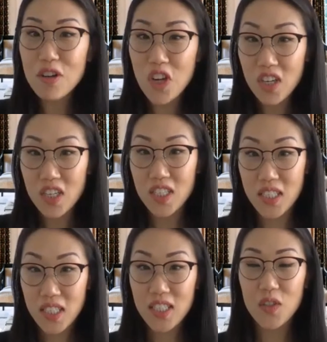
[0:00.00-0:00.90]
younger
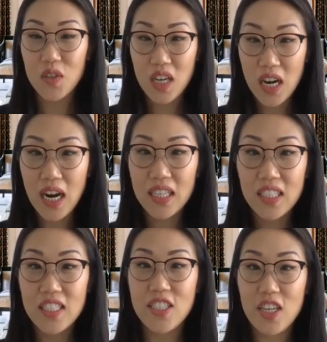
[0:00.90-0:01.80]
sister,
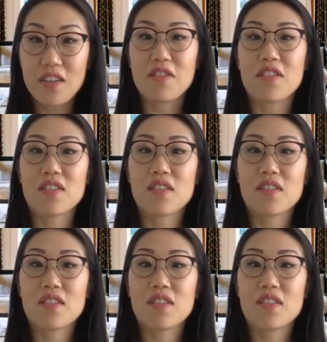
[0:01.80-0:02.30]
Kylie Jenner.